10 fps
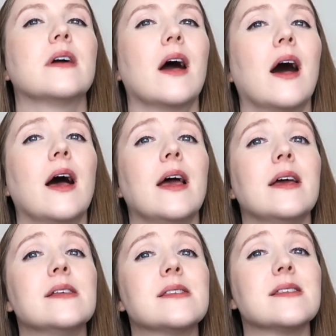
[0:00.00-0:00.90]

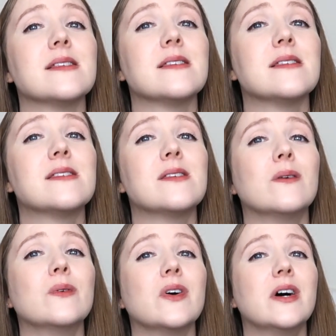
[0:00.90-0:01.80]
Guys, this is
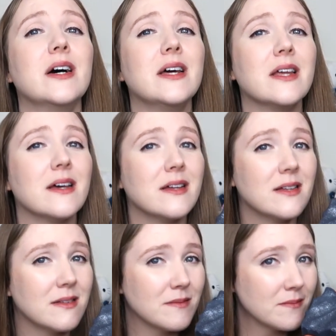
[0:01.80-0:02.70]
so good.
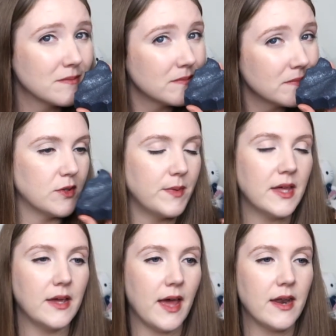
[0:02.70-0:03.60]
To
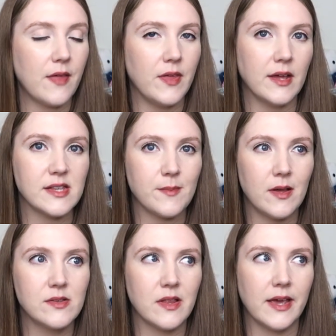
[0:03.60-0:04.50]
me, again, I think it
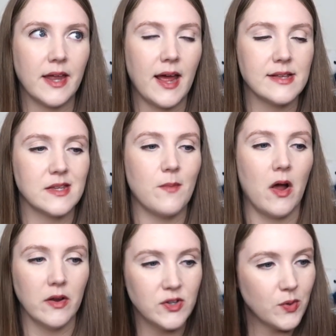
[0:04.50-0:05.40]
smells like it has some
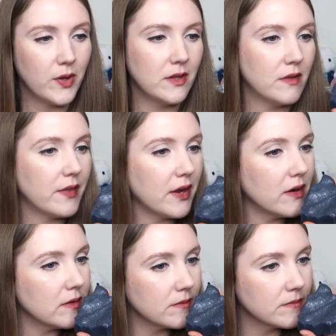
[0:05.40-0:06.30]
orange oil in
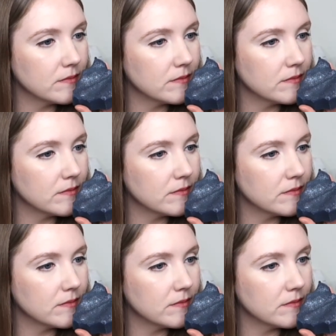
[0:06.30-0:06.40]
there